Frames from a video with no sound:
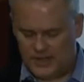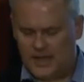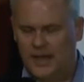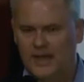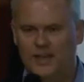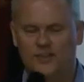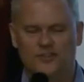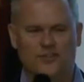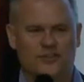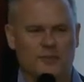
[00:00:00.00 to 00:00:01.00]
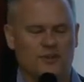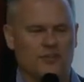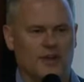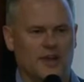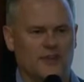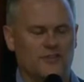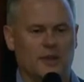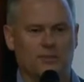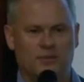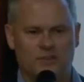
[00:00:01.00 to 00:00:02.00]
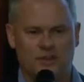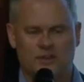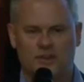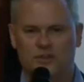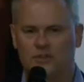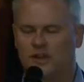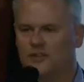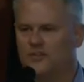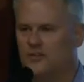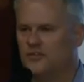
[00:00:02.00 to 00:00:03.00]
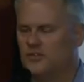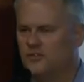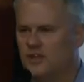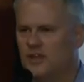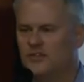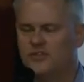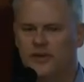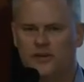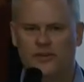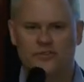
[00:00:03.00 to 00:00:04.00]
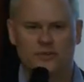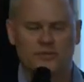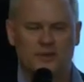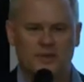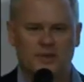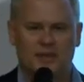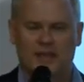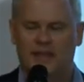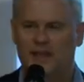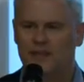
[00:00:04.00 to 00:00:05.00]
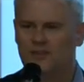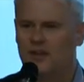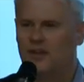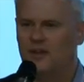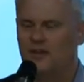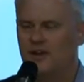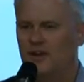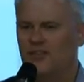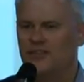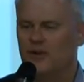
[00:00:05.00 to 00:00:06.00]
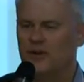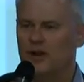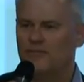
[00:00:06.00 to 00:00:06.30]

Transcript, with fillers: Uh, he has specialized, uh, particularly though not exclusively, in terrorism. And uh, the odds are